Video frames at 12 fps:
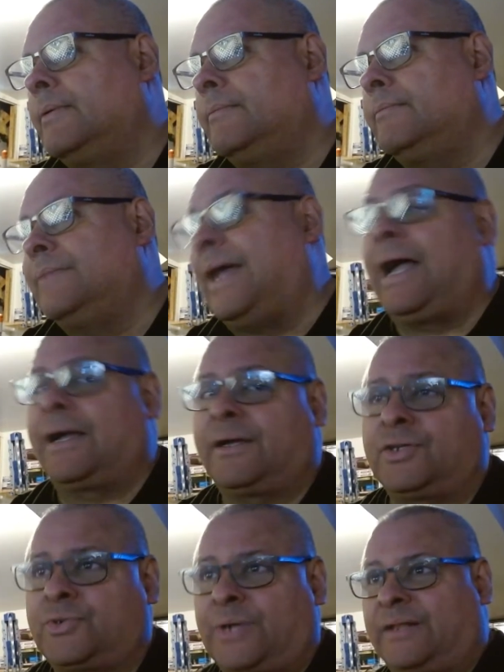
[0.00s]
Now I
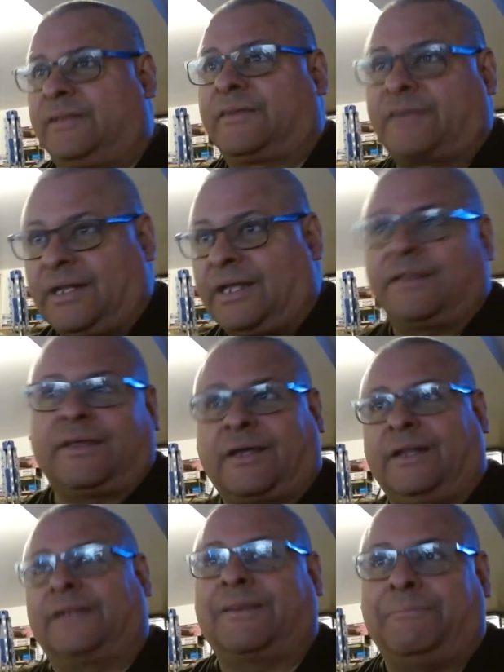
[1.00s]
could have tried to disconnect and
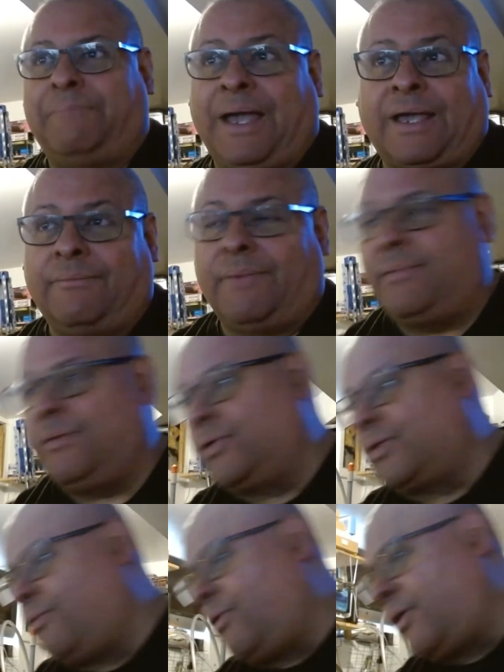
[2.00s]
connect it back, and maybe it
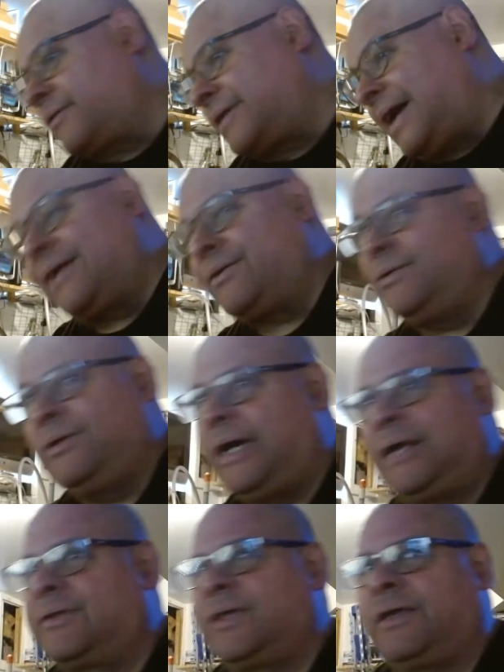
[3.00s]
would have worked. I don't know.
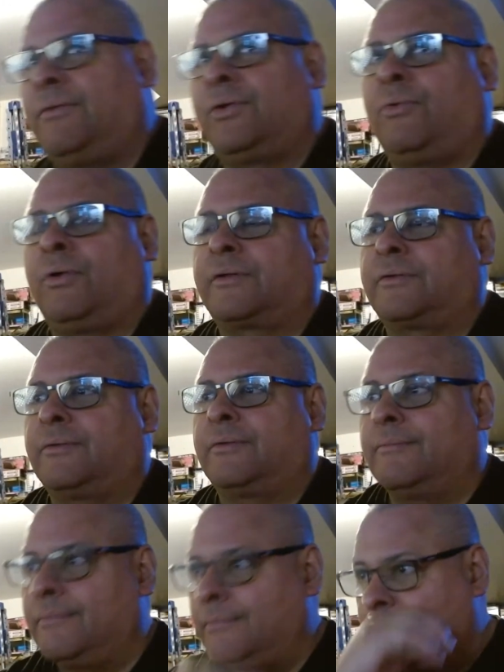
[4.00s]
I don't think it would have worked.
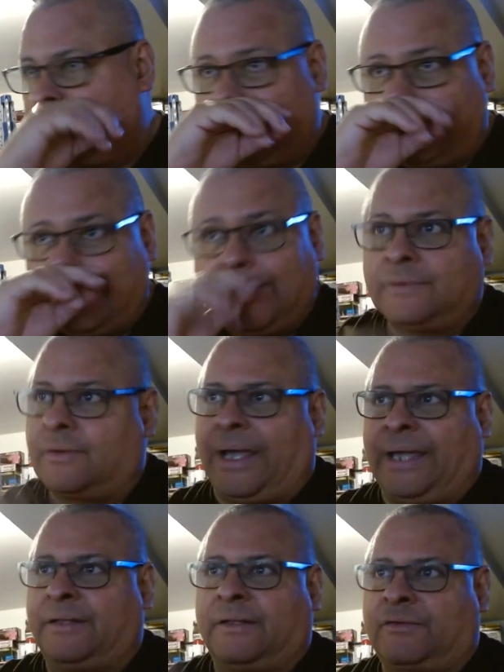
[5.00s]
So
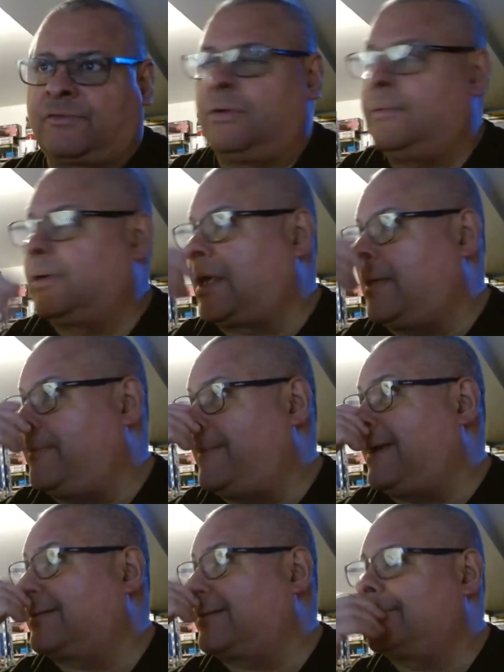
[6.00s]
I ended the stream and came
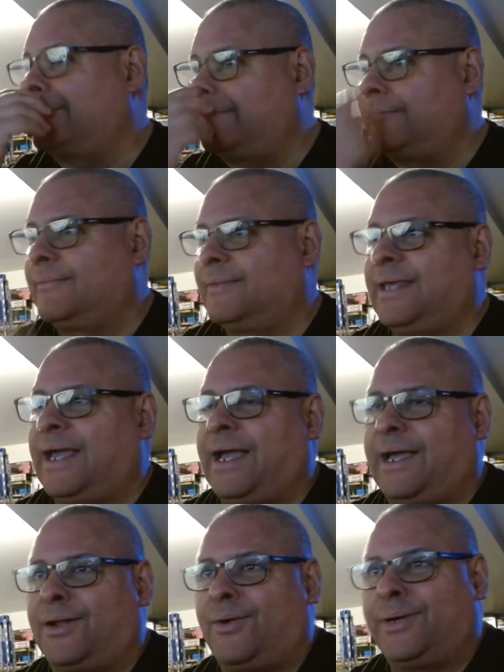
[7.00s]
back. Yeah,
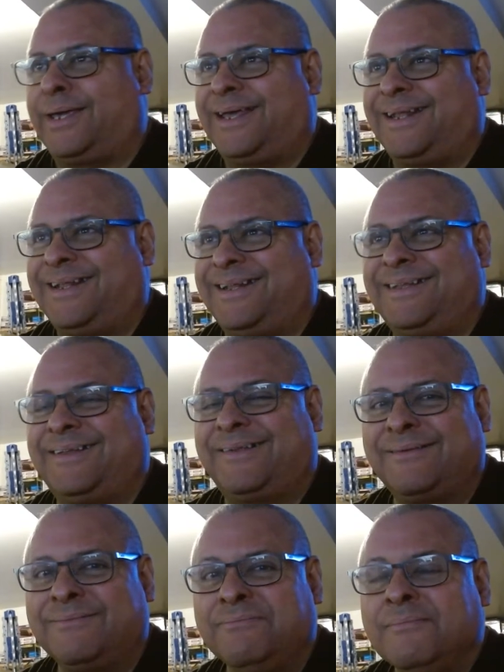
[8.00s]
hello again.
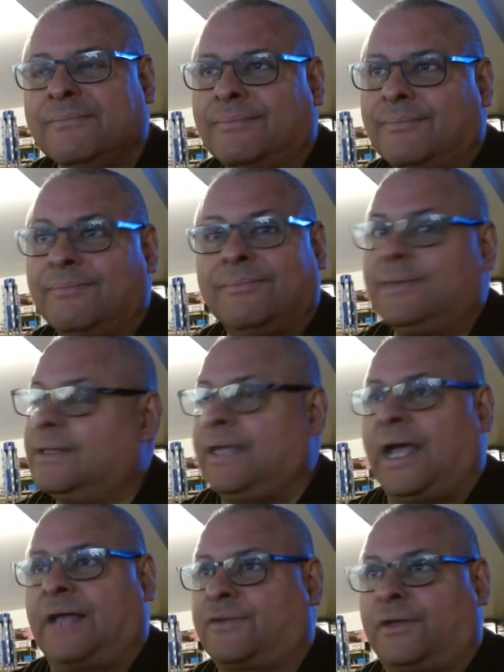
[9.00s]

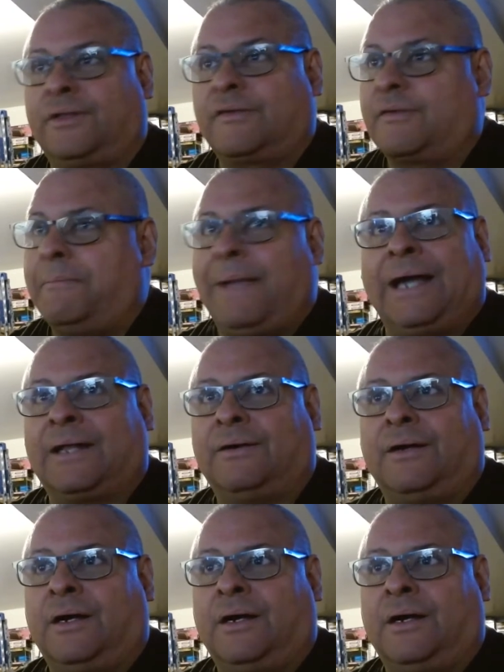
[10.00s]
Yeah, so it doesn't matter.